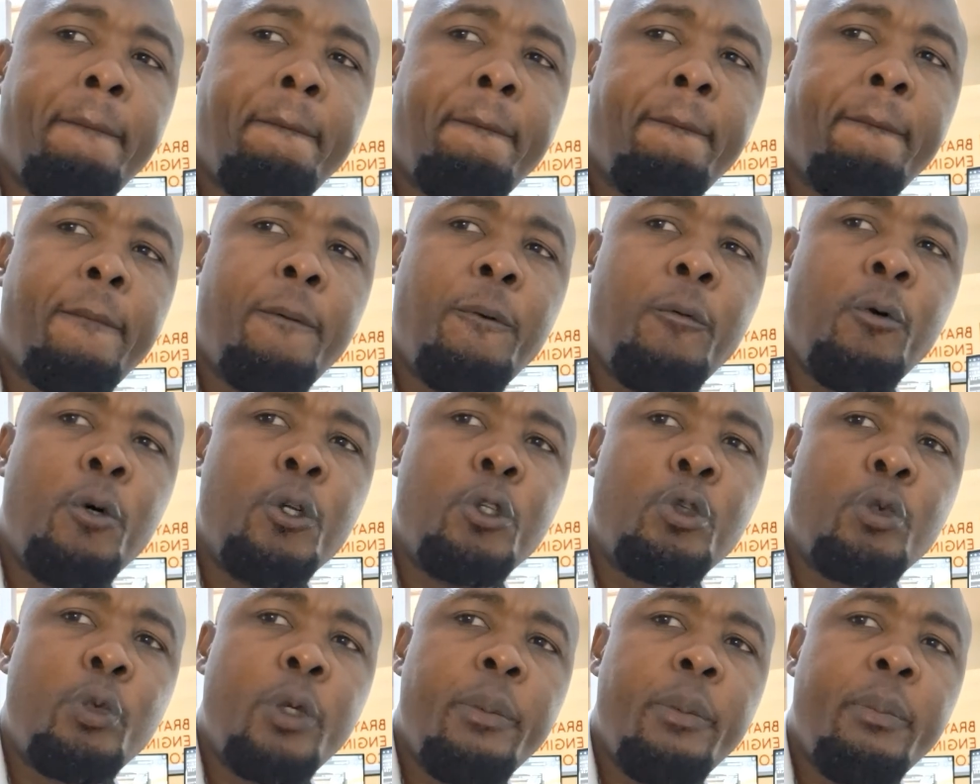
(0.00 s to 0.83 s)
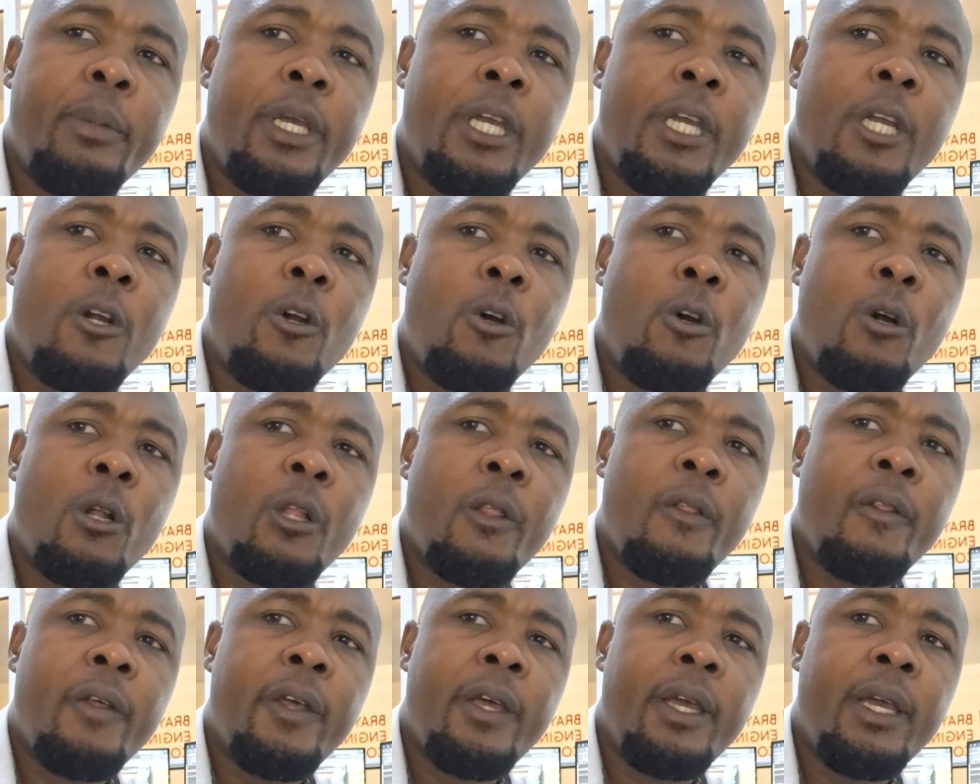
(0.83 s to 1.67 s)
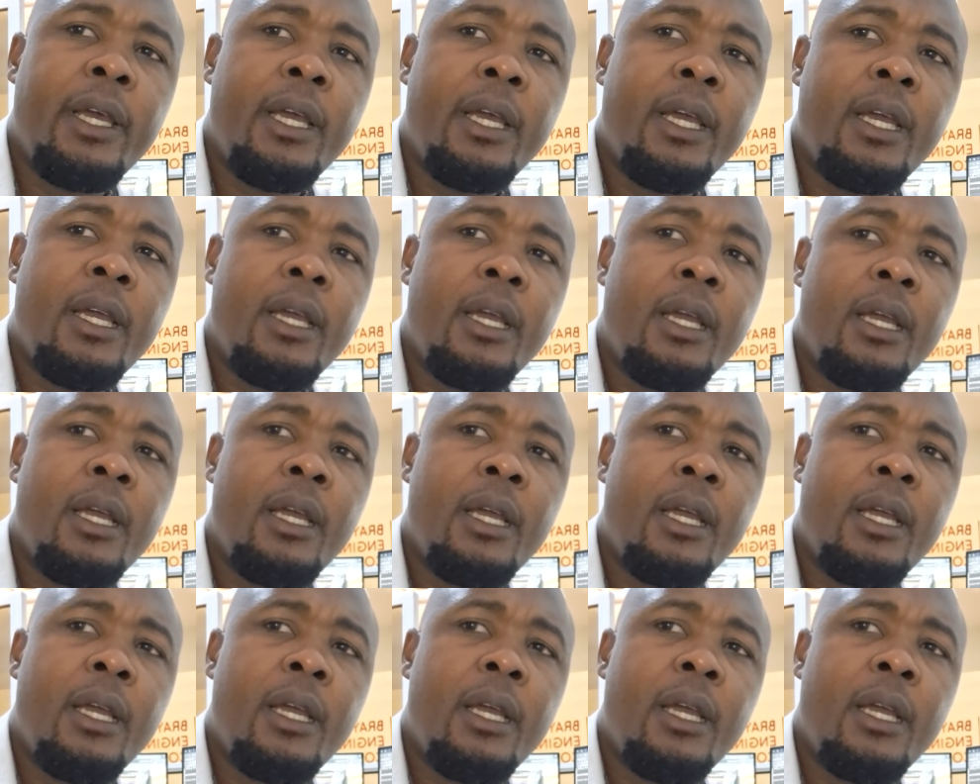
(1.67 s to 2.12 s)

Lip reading: what we may call the,